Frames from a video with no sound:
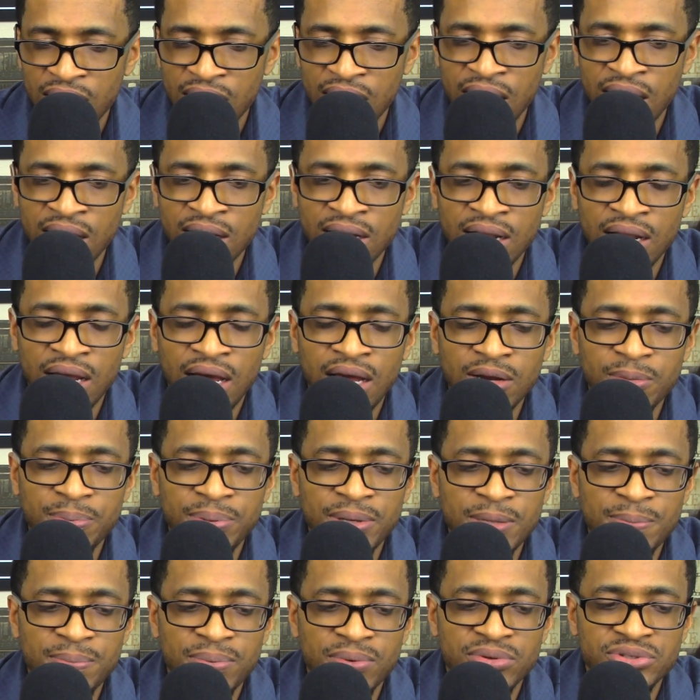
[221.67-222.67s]
And a lot of
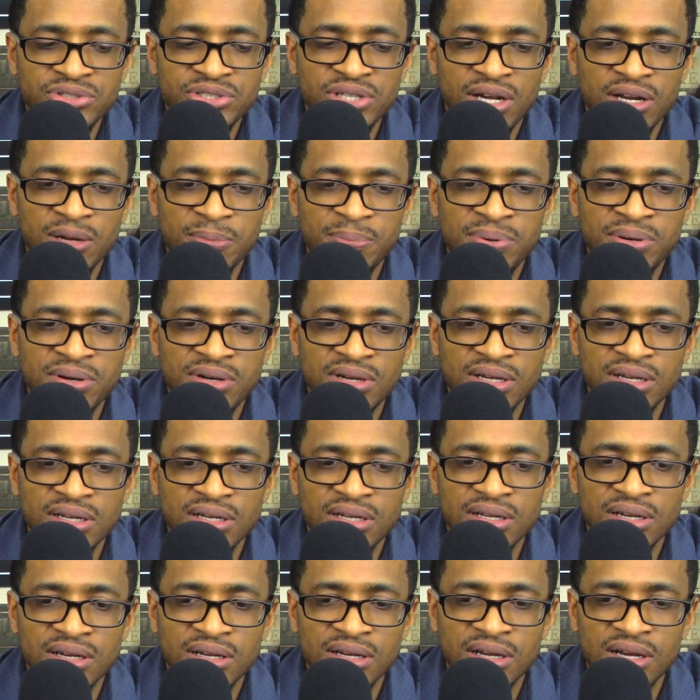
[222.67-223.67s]
people try to
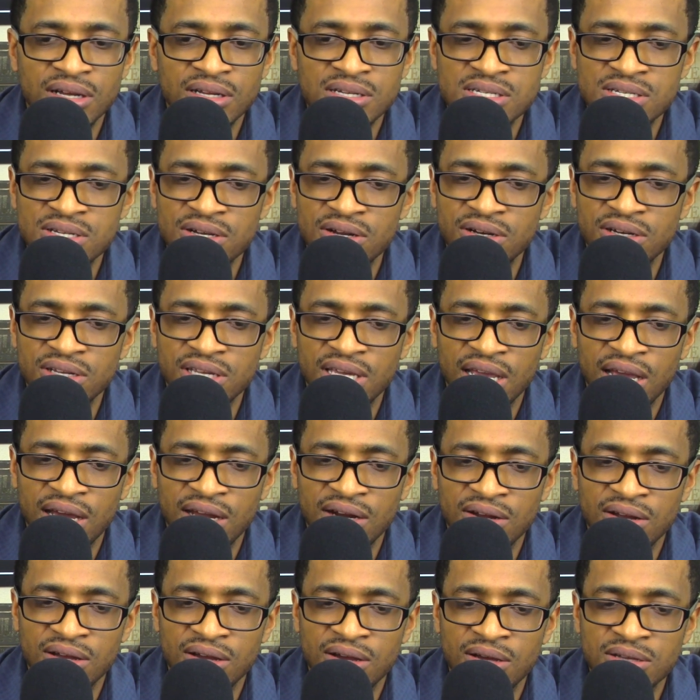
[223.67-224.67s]
put a certain
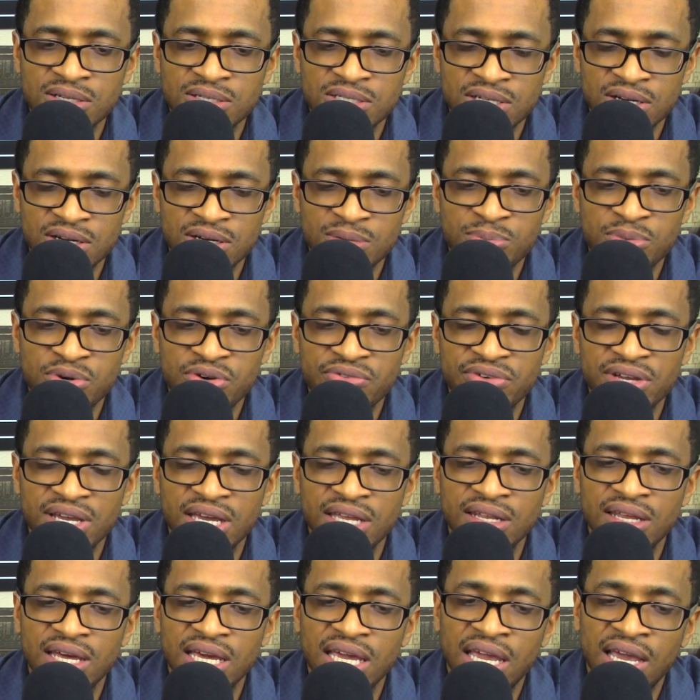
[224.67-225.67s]
movie
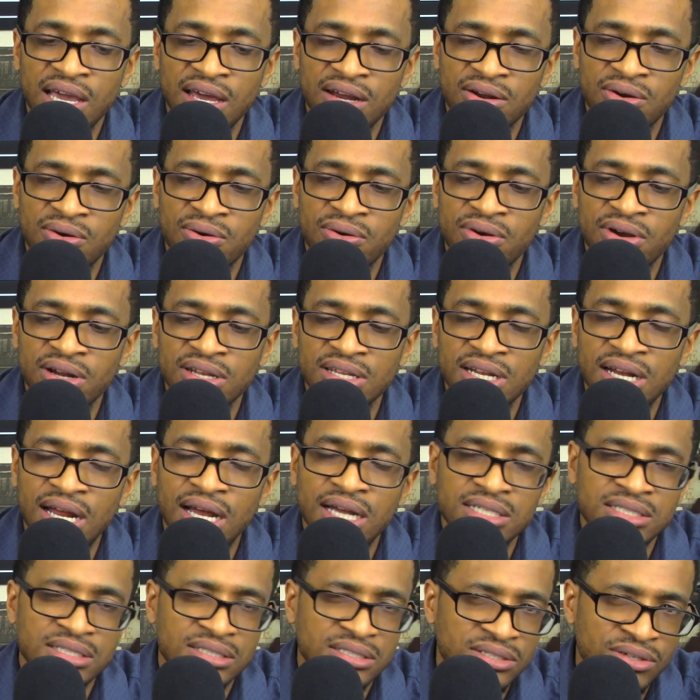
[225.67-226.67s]
in that category that
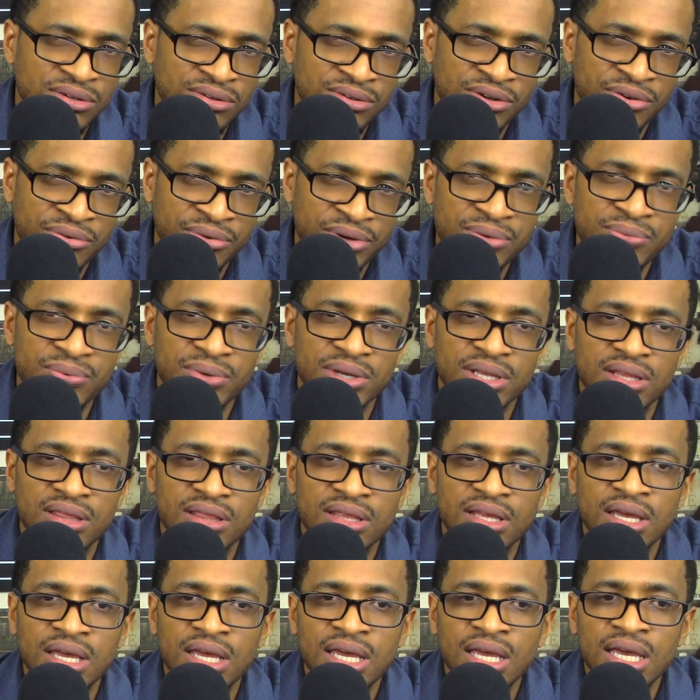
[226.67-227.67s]
I just don't agree with.
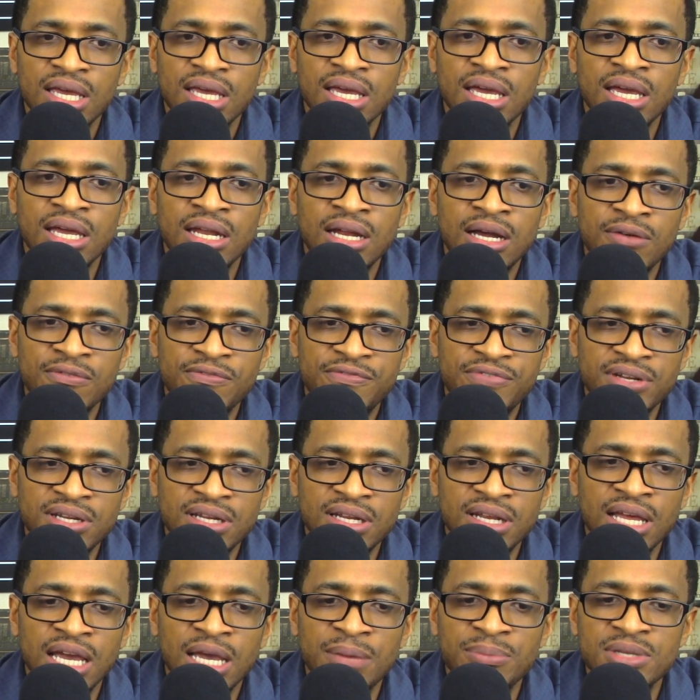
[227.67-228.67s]
And I'm
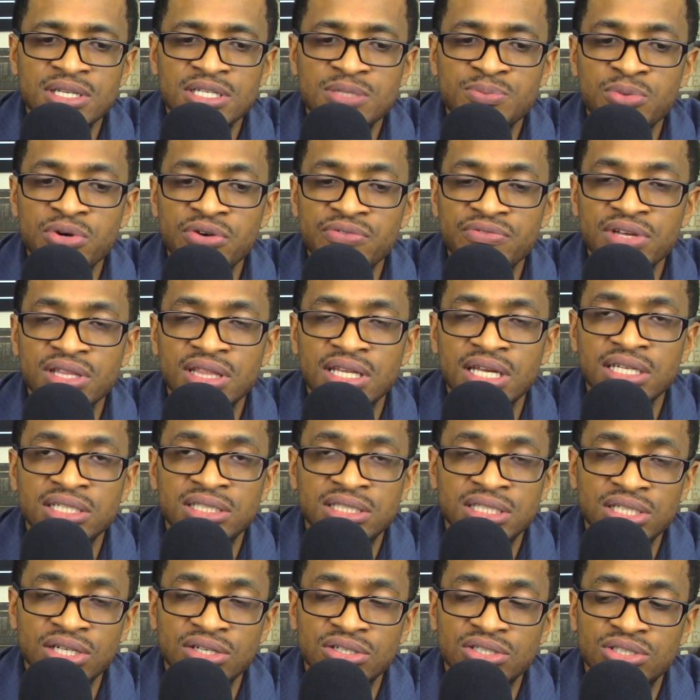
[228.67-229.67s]
finna name this movie that
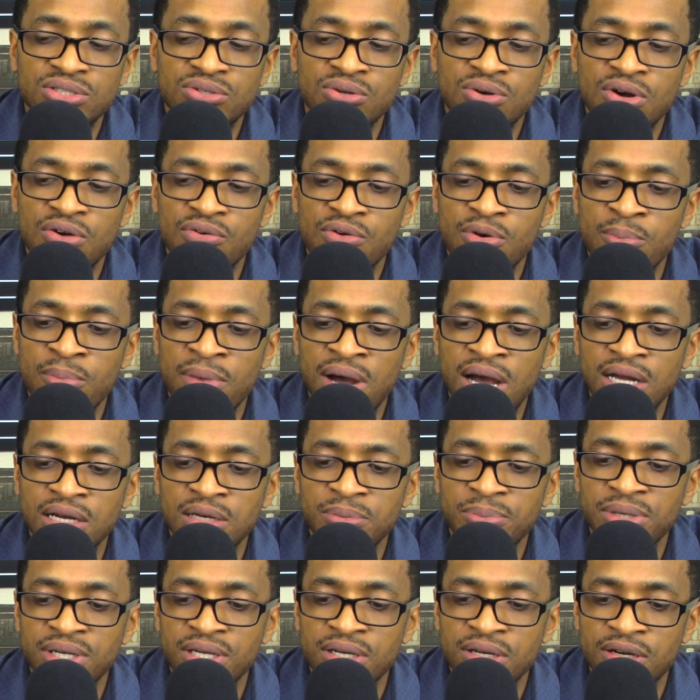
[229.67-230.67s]
Geostorm
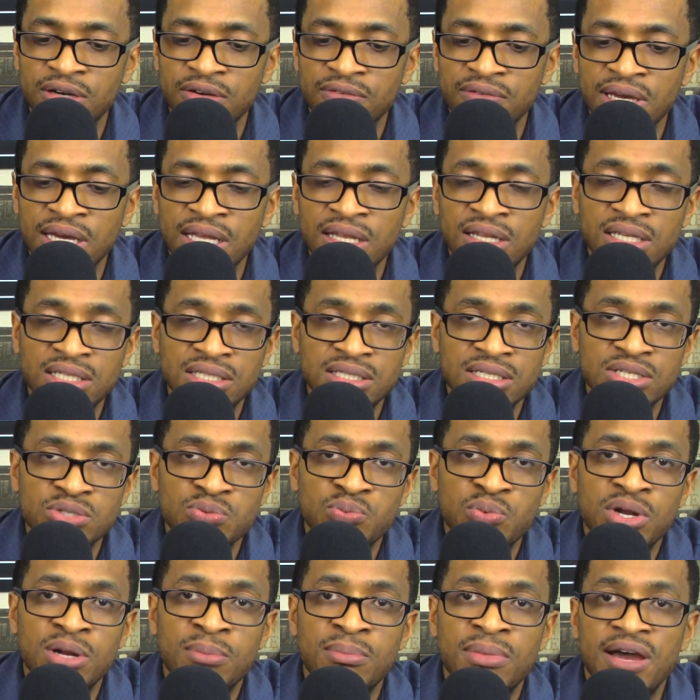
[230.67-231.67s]
reminded me of. And this is
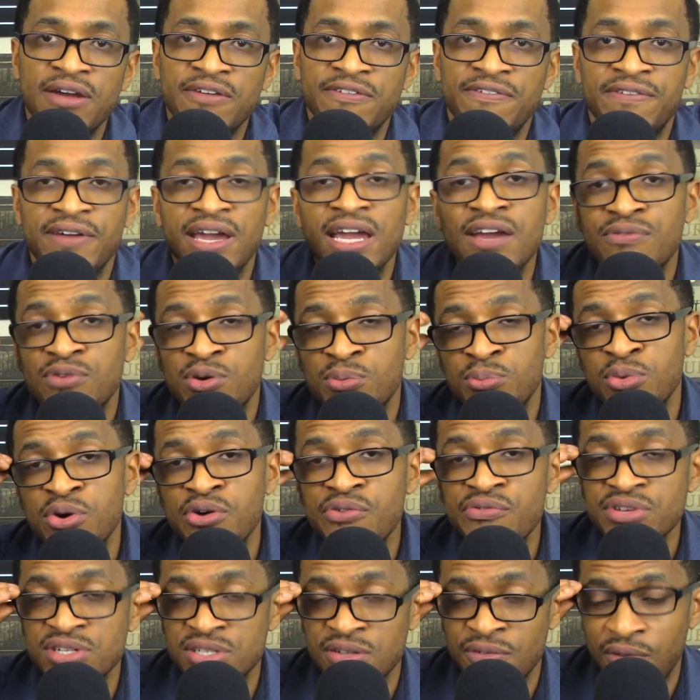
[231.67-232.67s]
one of my favorite
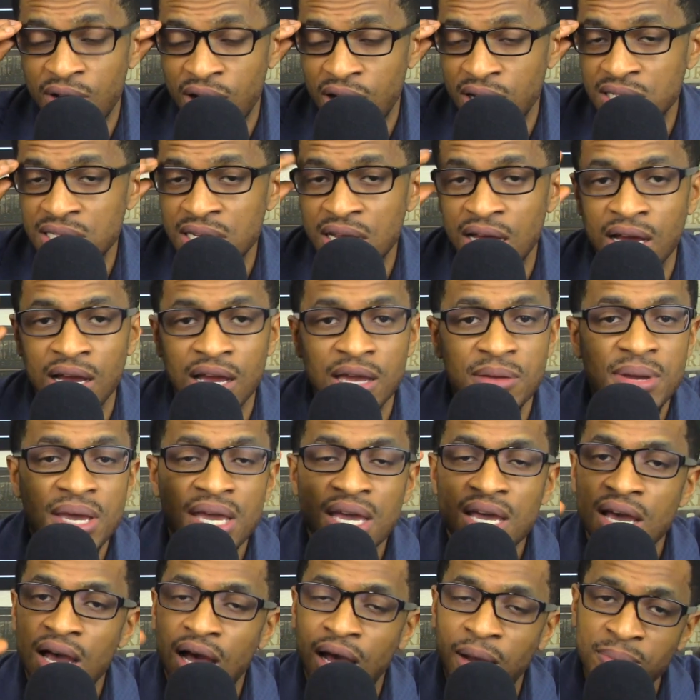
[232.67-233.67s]
movies of all time.
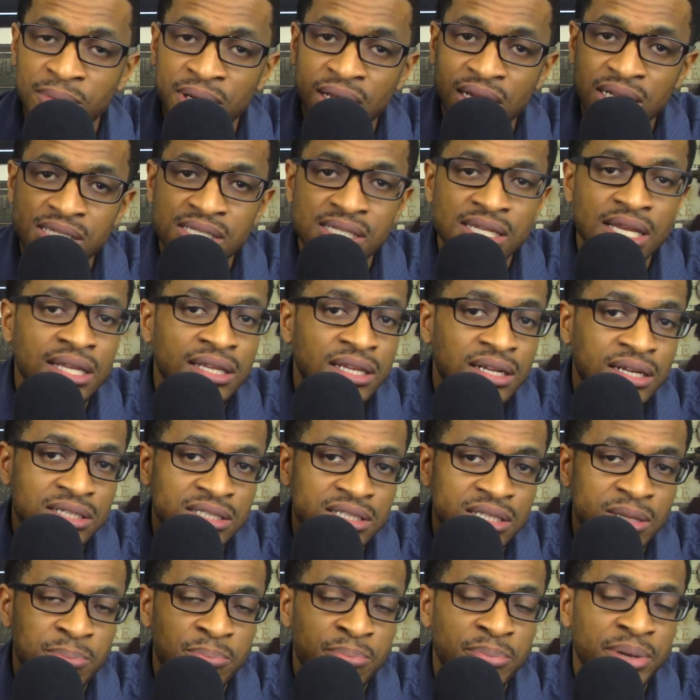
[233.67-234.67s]
I'm not saying that it's
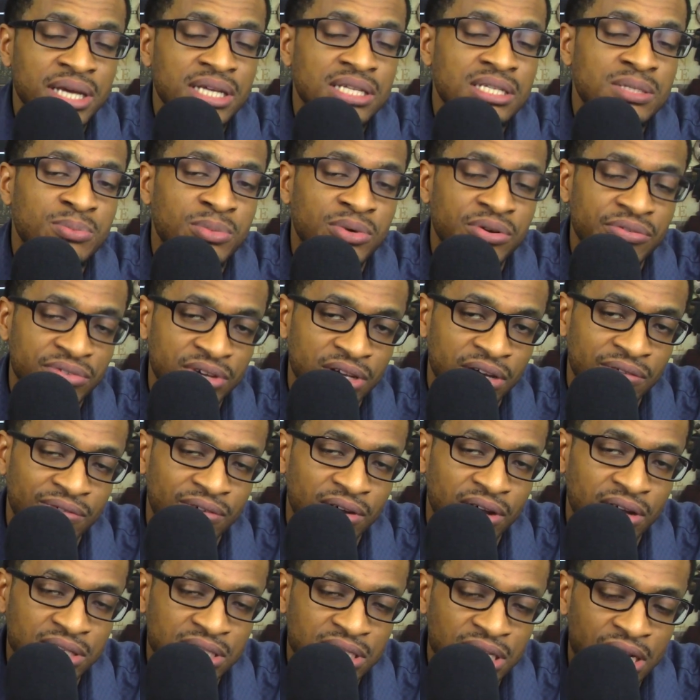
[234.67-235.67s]
the best movie of
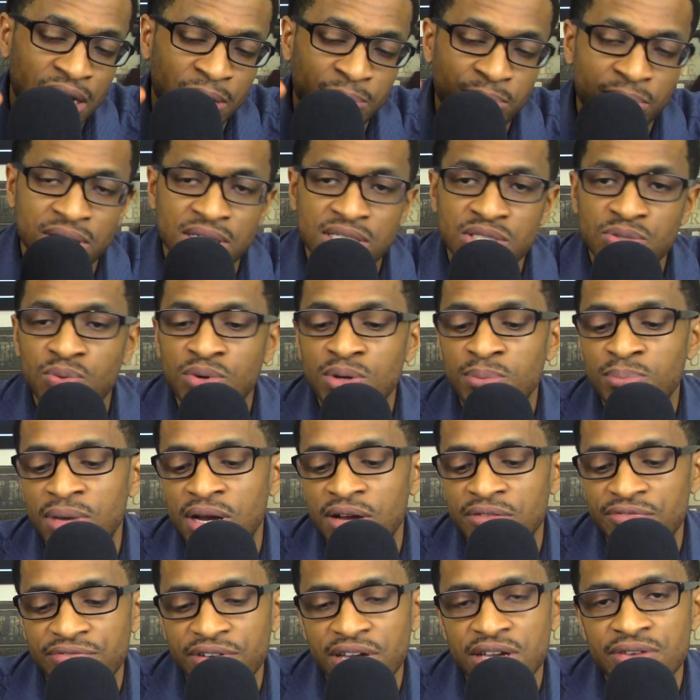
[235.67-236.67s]
all time, but it's one of
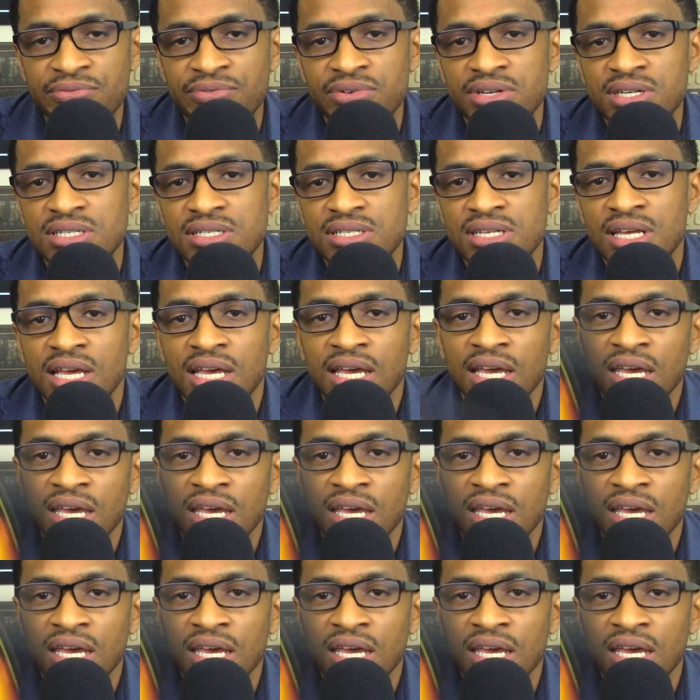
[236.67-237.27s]
my favorites.